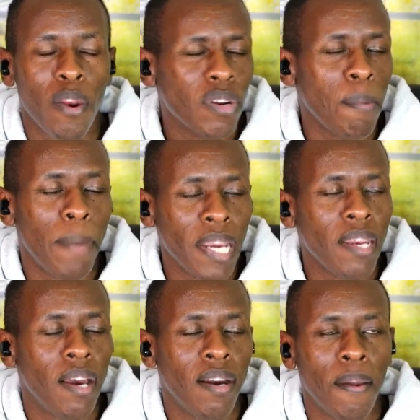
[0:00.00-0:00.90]
Not a
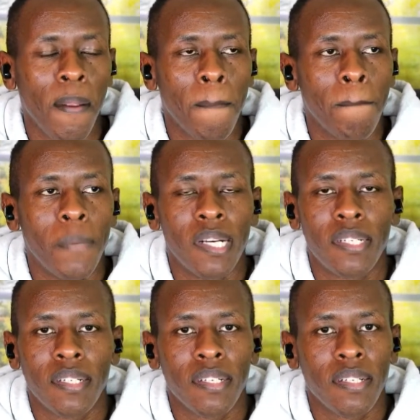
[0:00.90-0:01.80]
minor,
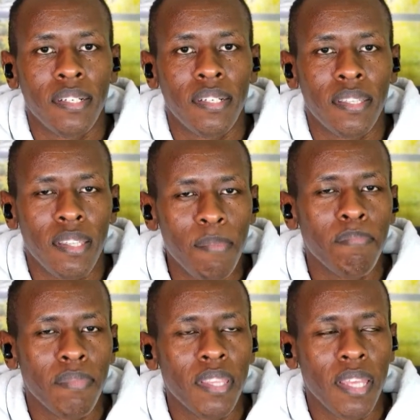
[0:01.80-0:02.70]
but
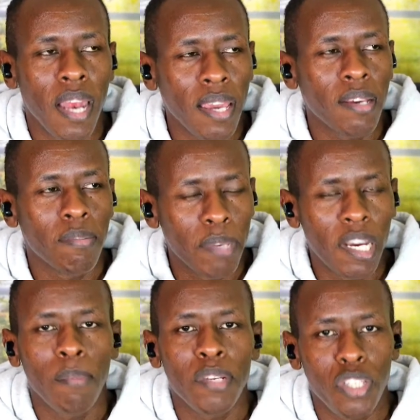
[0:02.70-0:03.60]
they like
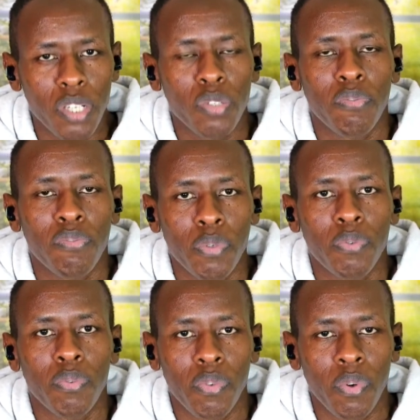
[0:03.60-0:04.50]
become in charge of
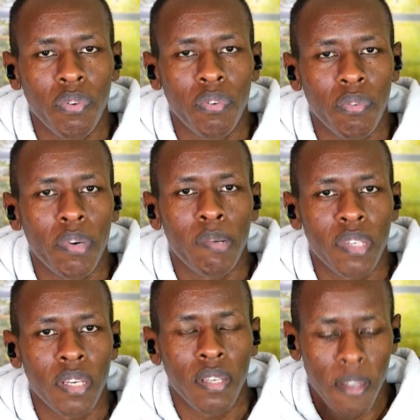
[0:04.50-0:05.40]
you. You know what I'm
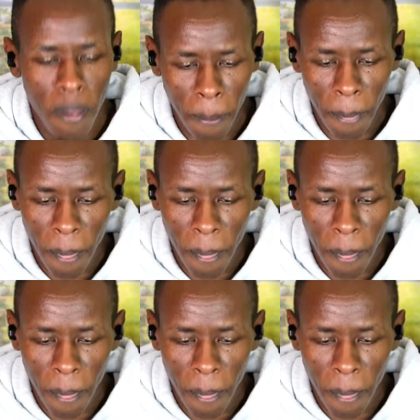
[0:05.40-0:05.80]
saying? Yeah.